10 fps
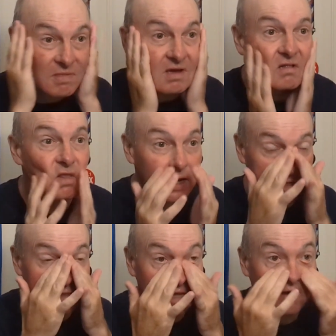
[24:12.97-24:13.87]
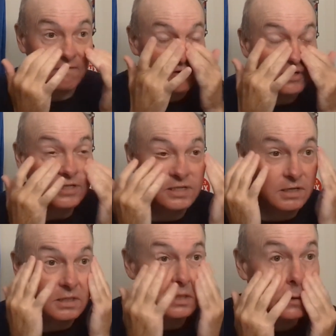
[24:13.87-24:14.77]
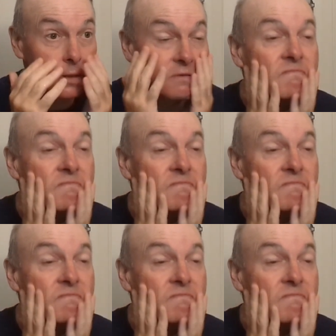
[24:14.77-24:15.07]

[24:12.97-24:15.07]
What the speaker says: that light lavender scent